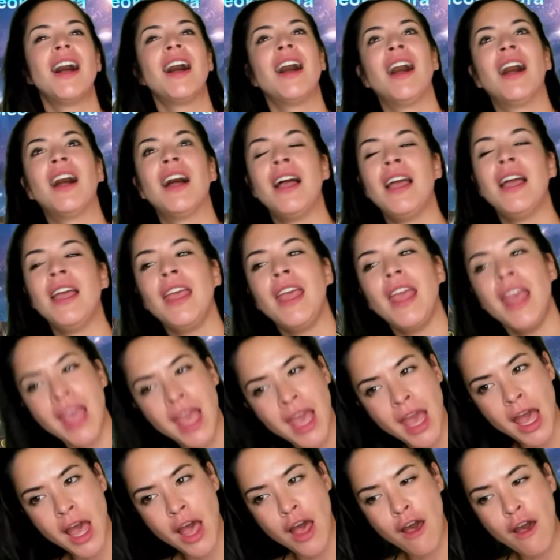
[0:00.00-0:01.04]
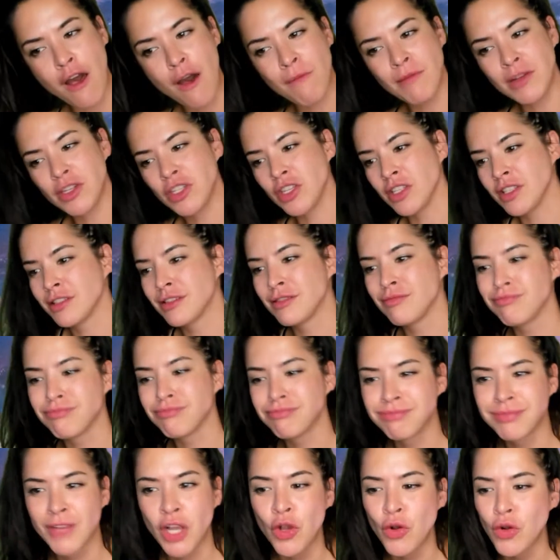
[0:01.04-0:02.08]
I am just
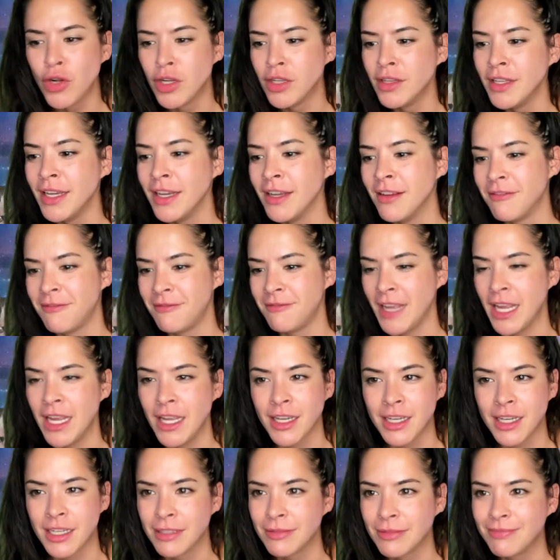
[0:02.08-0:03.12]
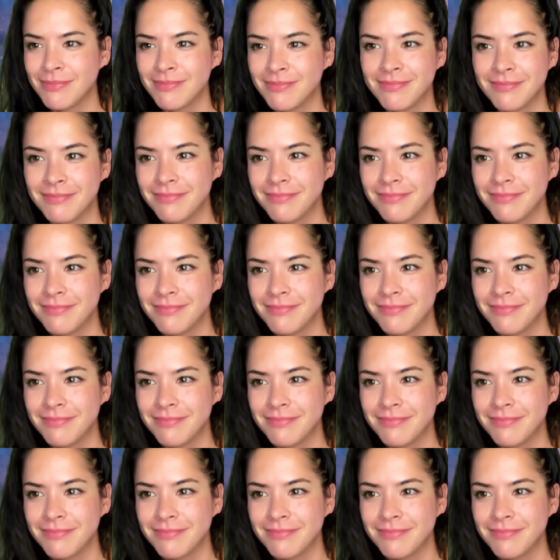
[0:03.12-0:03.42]
Googling fake